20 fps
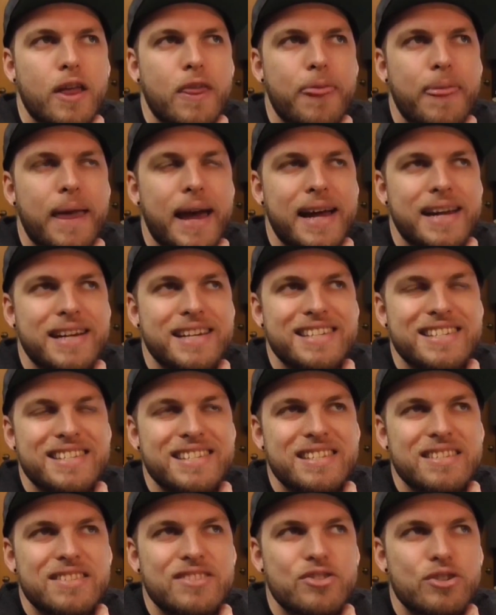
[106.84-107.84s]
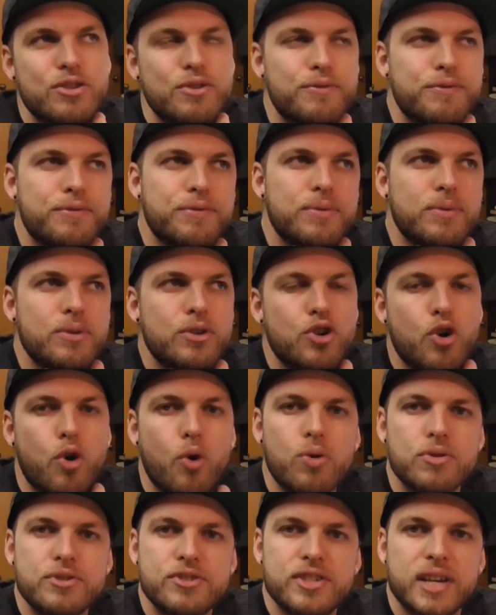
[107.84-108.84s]
that sort of
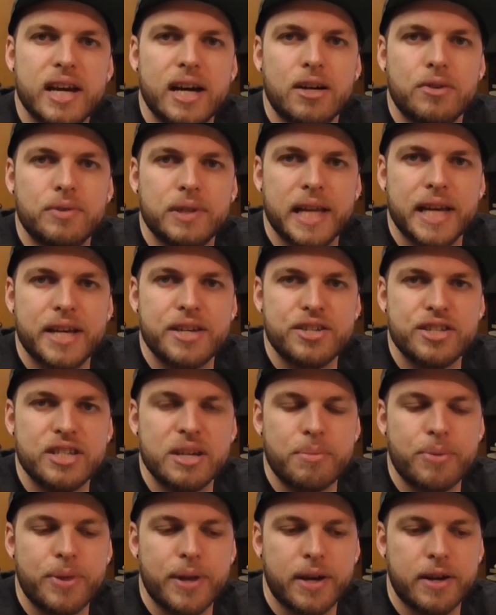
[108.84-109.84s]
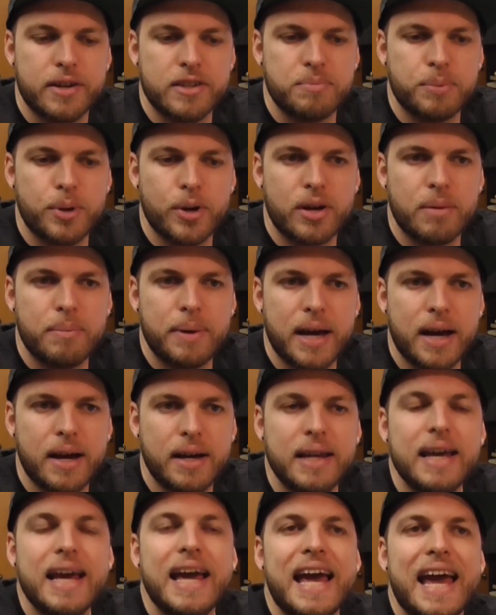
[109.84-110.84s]
chord scale relationship thing I spoke
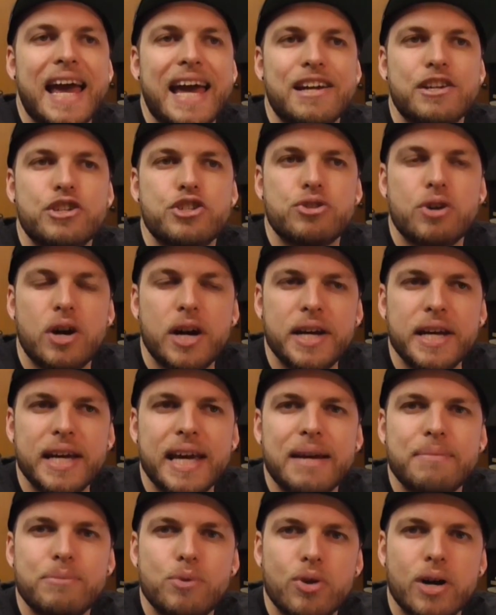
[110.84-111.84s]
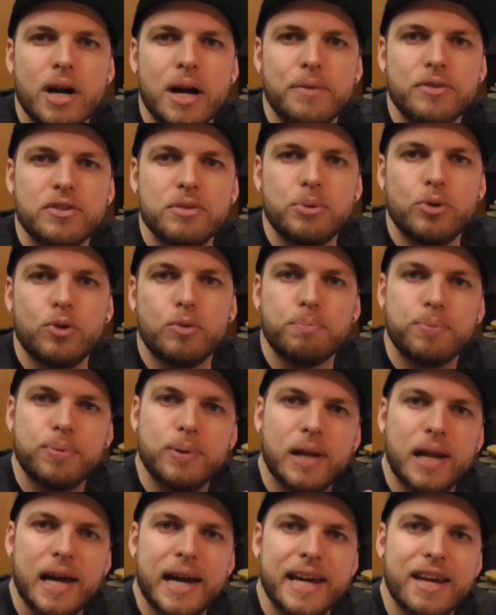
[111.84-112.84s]
about, and trying to get more comfortable
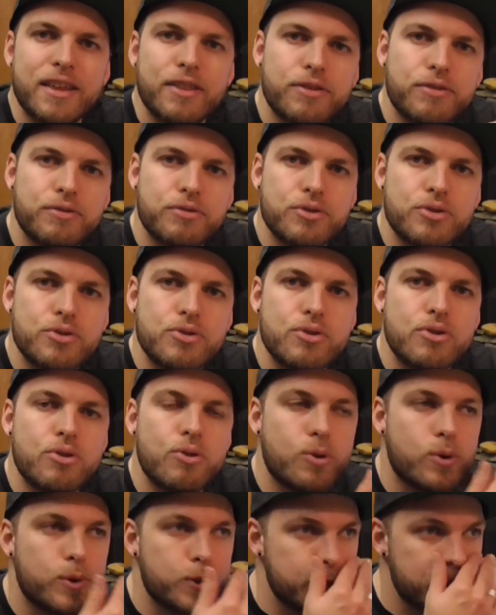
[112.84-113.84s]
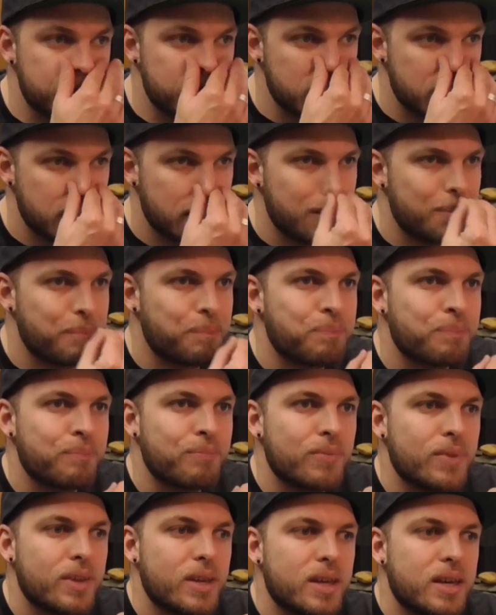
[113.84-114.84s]
playing through chords
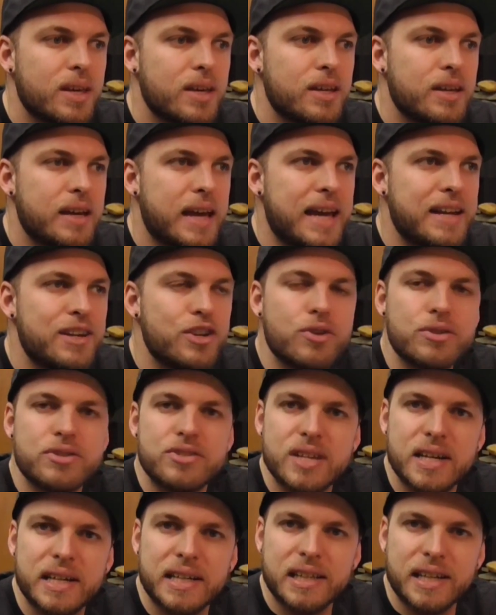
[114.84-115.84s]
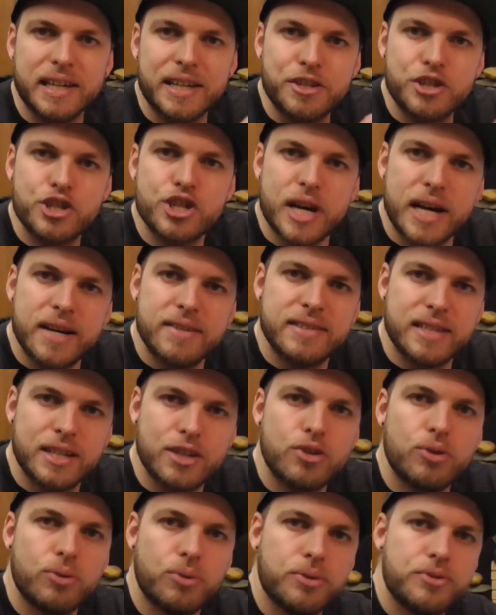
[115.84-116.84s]
and not sounding like he's
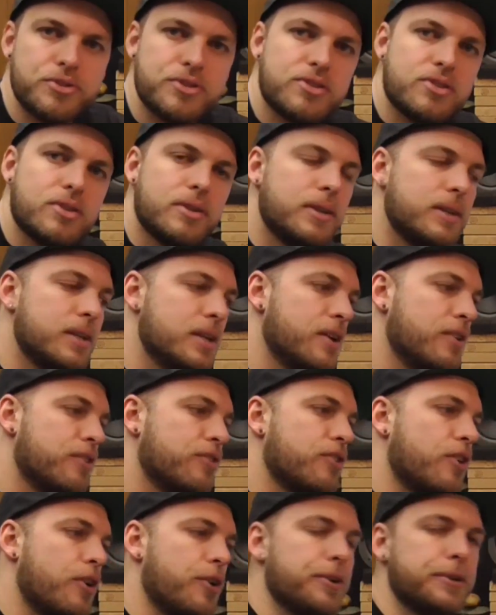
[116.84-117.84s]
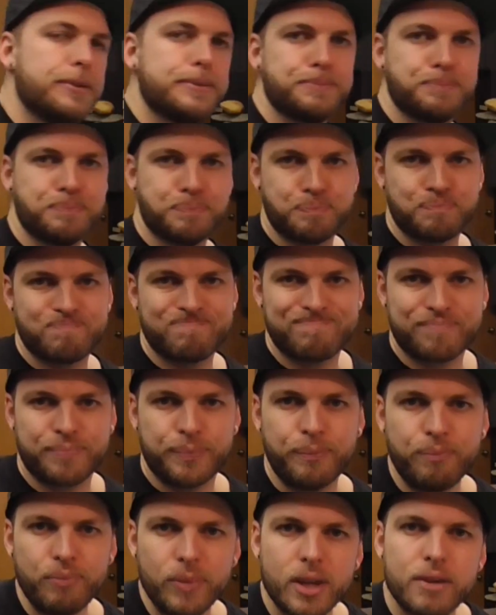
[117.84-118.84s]
chasing chords. So,
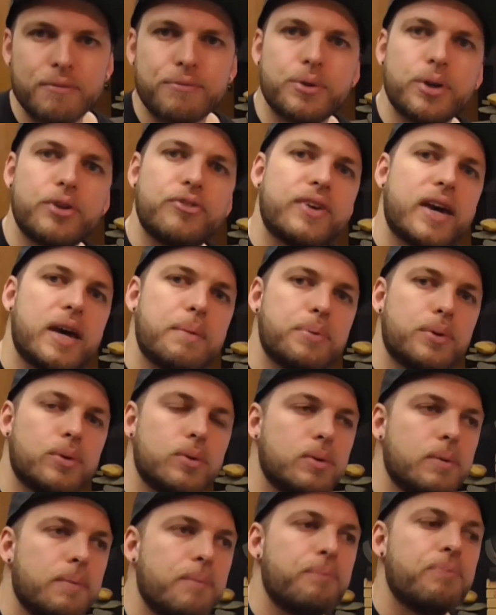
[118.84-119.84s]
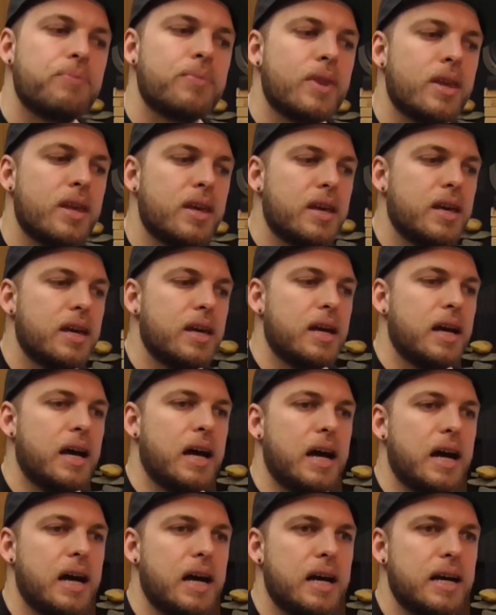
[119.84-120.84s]
for example,
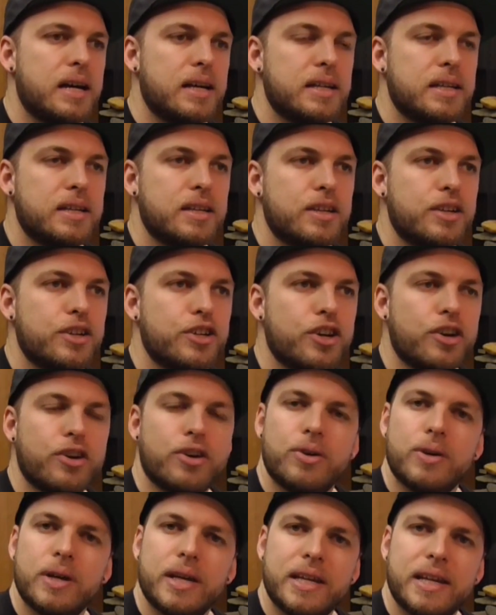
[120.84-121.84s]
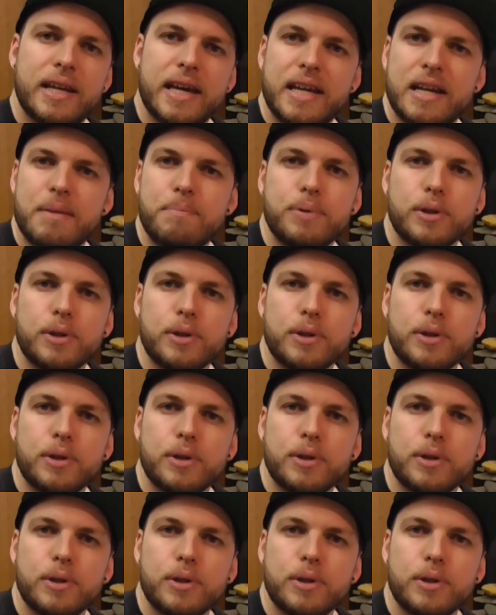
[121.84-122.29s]
in a